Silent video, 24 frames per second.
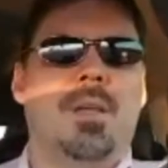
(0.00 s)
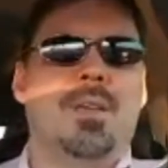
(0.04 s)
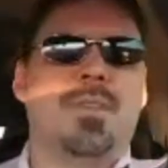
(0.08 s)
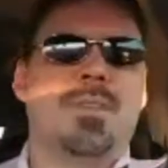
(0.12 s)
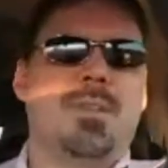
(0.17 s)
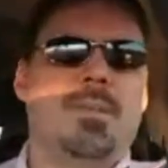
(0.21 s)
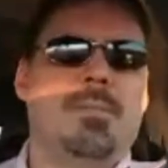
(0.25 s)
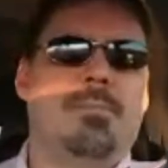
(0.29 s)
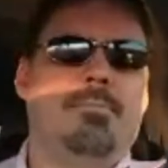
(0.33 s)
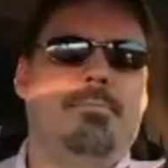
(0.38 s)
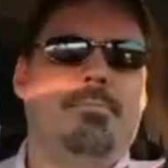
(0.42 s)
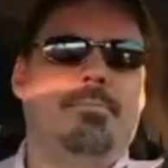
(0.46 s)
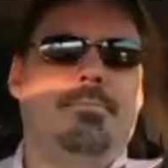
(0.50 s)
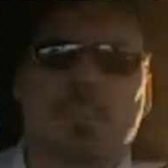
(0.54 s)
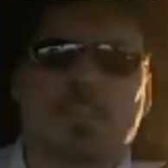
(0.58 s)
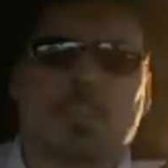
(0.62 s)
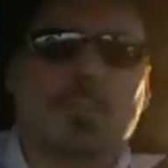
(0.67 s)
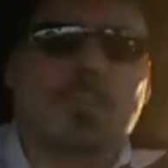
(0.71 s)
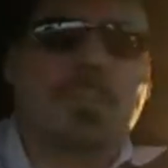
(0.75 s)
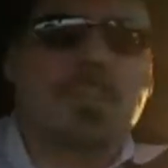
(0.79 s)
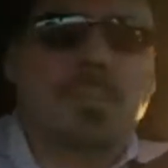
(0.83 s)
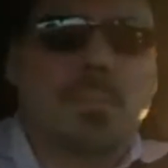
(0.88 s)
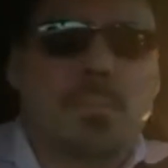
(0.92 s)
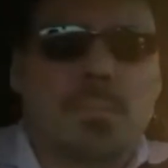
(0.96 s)

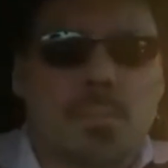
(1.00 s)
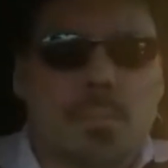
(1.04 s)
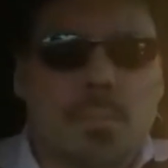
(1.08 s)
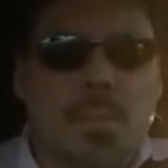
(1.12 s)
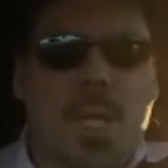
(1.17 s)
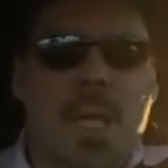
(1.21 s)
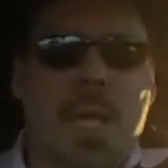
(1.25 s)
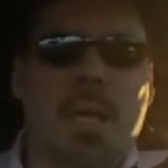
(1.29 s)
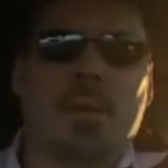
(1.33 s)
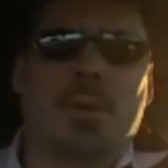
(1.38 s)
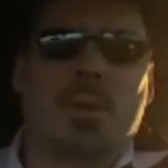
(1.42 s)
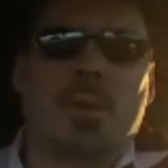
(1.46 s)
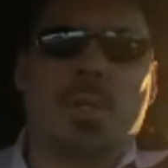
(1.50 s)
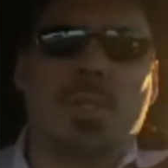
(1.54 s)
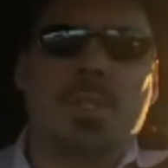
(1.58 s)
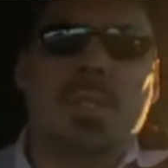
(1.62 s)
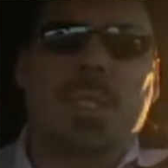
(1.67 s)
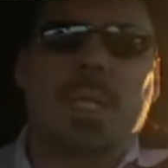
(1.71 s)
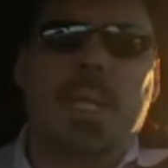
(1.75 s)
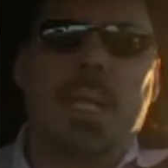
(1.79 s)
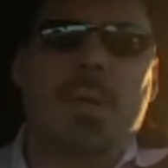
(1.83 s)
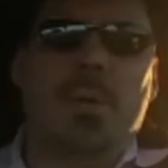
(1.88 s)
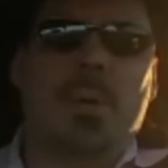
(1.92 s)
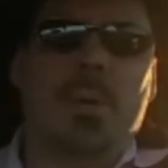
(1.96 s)
And of course today
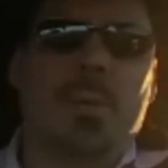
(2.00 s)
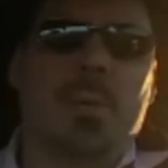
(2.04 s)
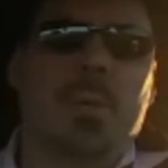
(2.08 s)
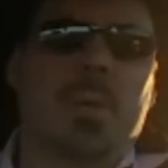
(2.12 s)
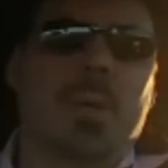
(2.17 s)
we would call